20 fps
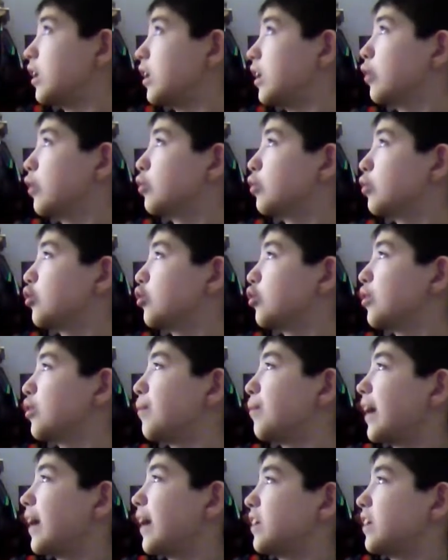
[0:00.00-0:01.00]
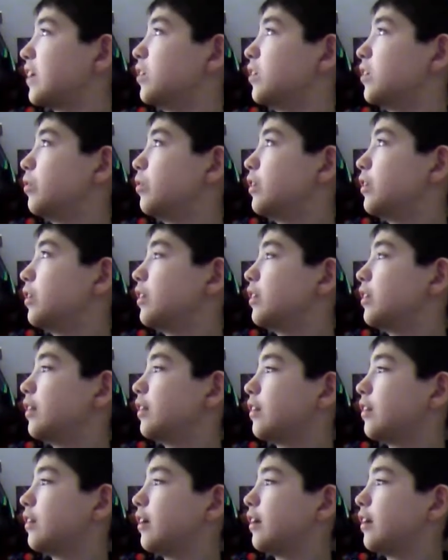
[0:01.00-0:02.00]
Here's the back of it.
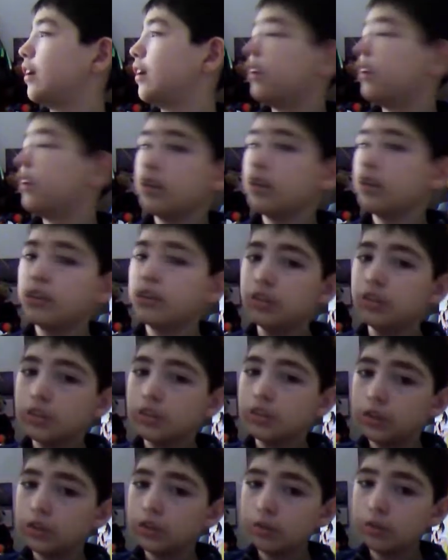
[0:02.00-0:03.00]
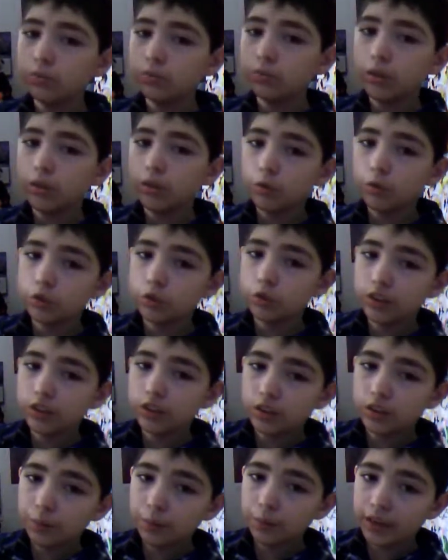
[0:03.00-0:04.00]
You've never
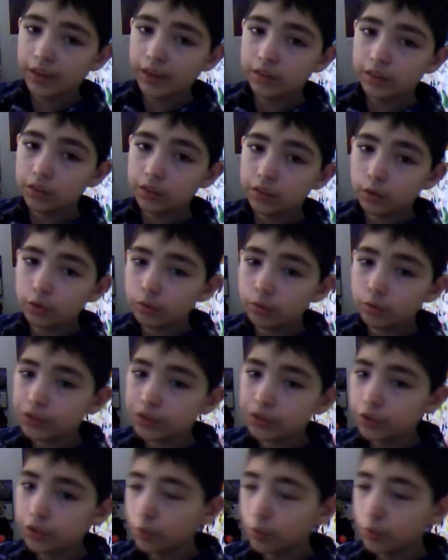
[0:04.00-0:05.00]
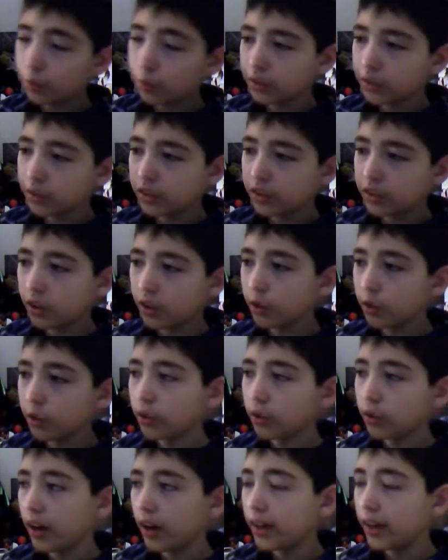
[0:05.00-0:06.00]
seen the back of the Goofy Goober
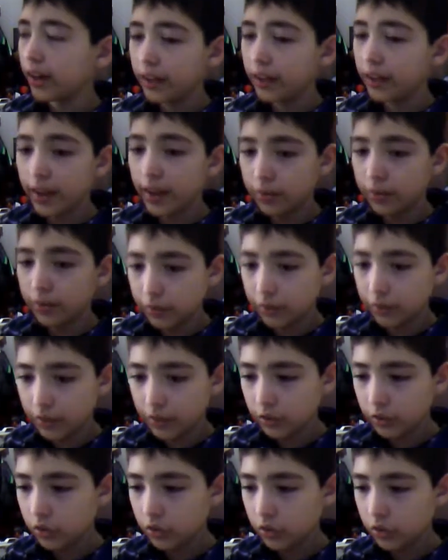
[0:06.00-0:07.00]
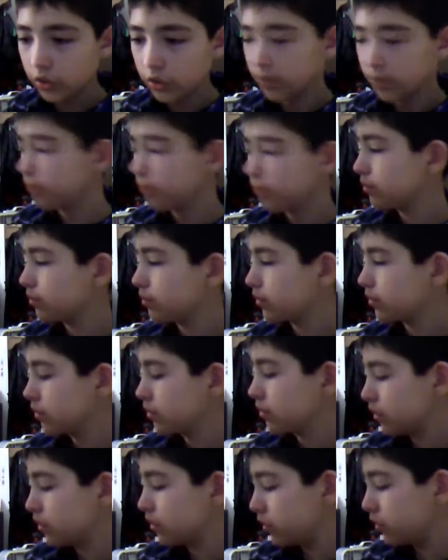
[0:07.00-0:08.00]
guitar? I haven't.
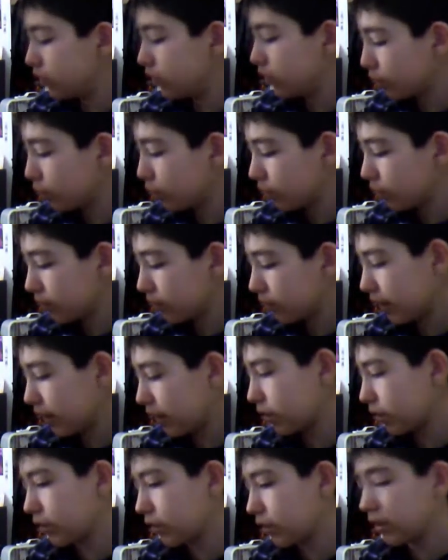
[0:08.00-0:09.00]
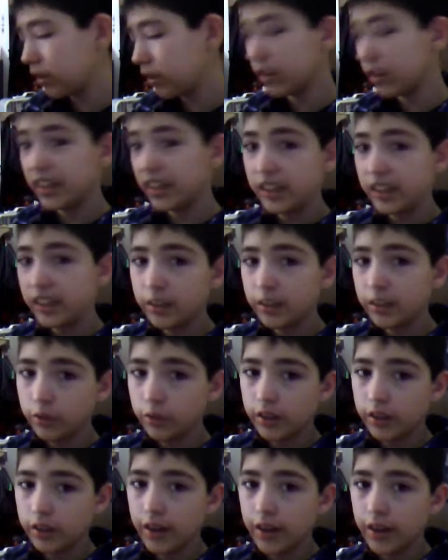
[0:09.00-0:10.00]
No, I don't think that
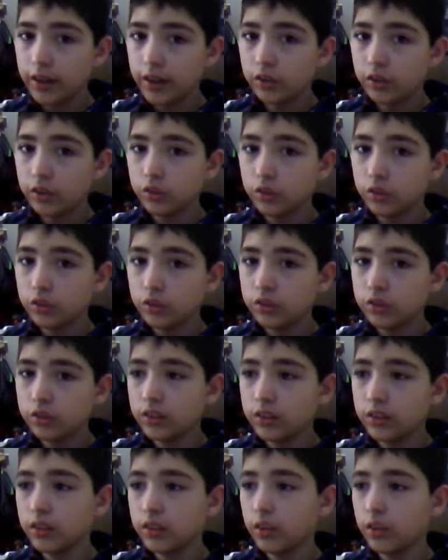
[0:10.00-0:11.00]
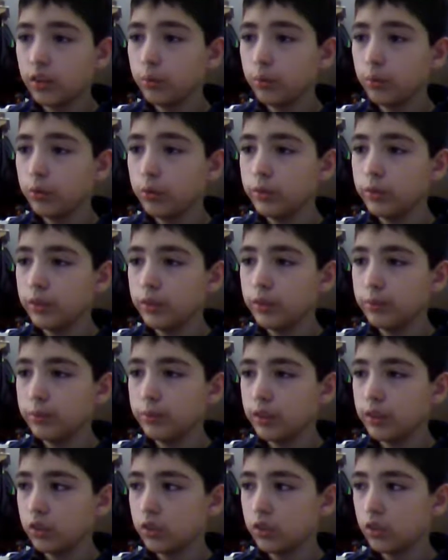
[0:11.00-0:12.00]
anyone has in the movie
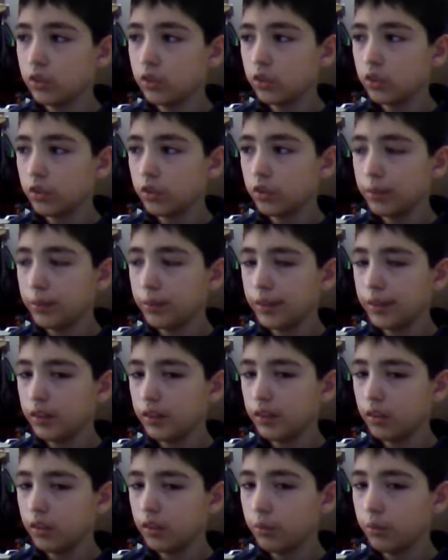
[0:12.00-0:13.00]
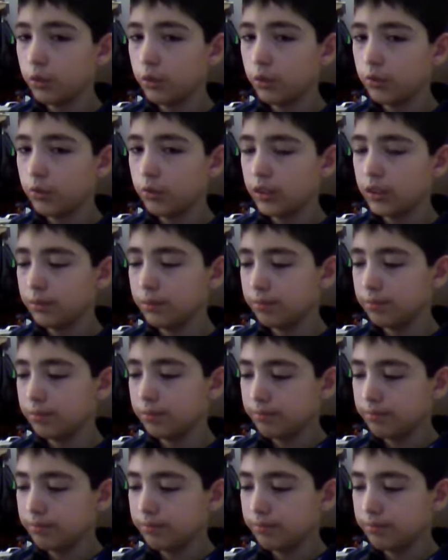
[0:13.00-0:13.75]
because it's only been in the movie.